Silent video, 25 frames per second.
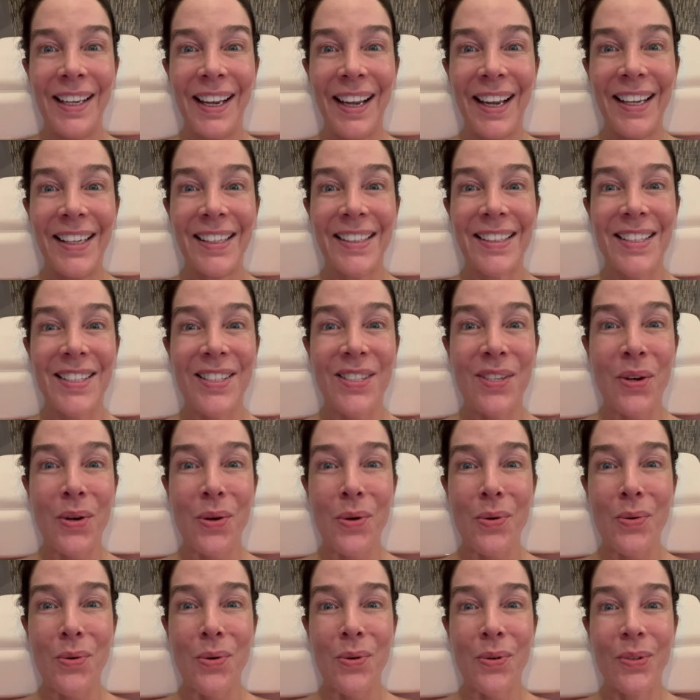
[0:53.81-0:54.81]
And
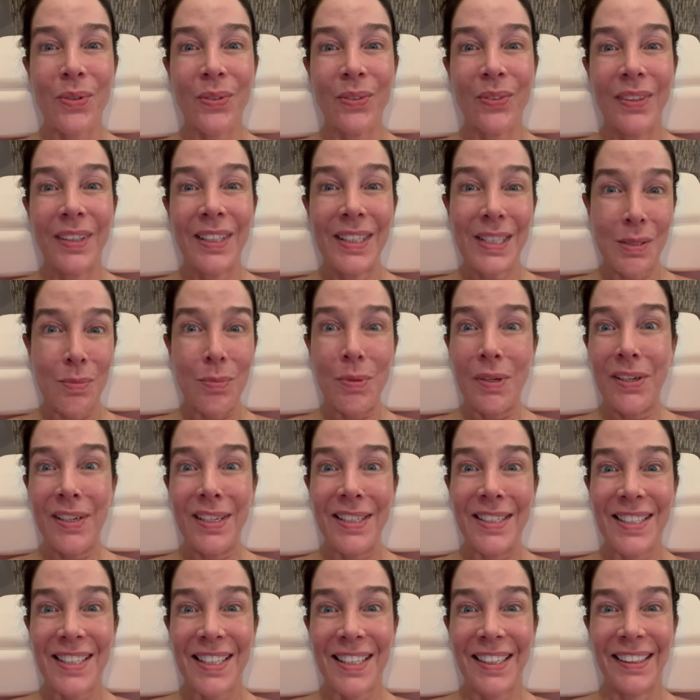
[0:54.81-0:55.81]
so
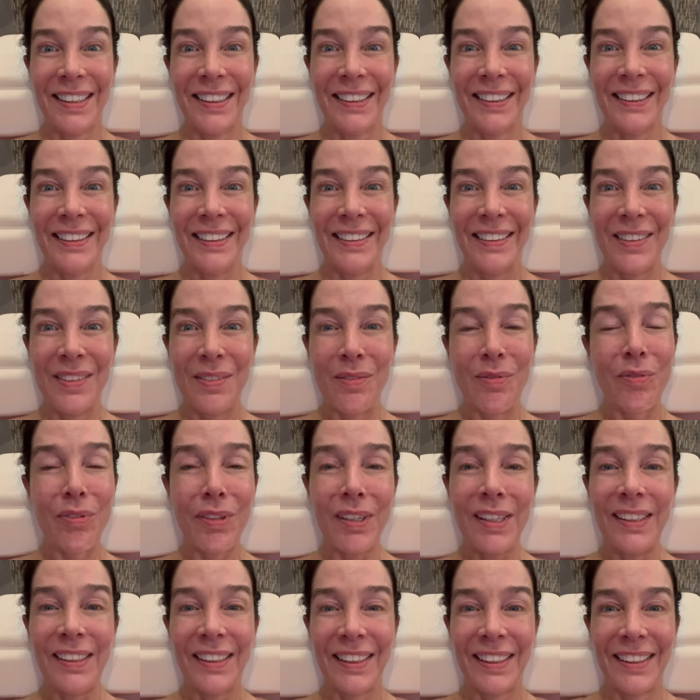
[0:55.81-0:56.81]
experience it,
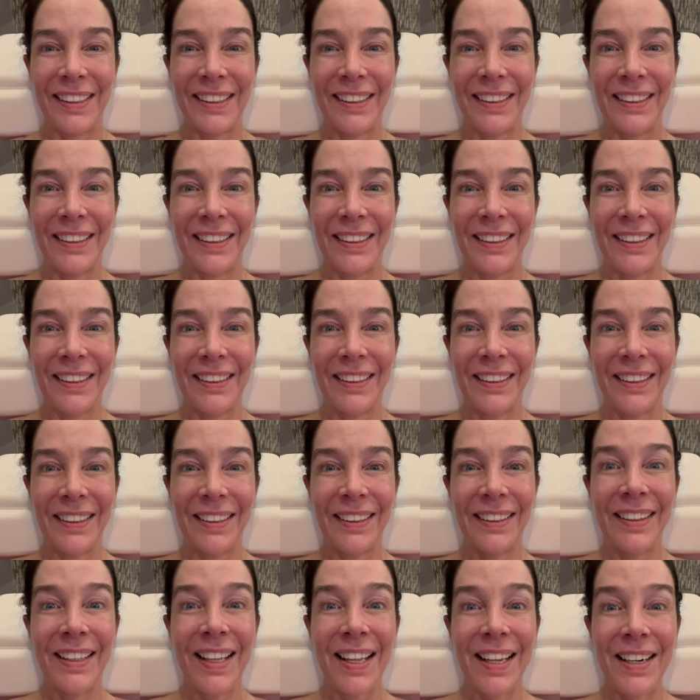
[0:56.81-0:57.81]
feel it,
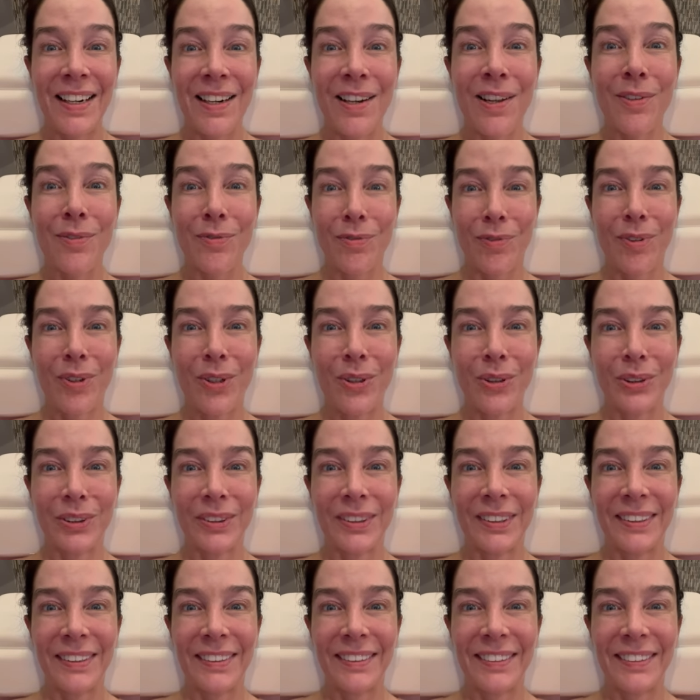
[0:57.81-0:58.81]
let it unfold.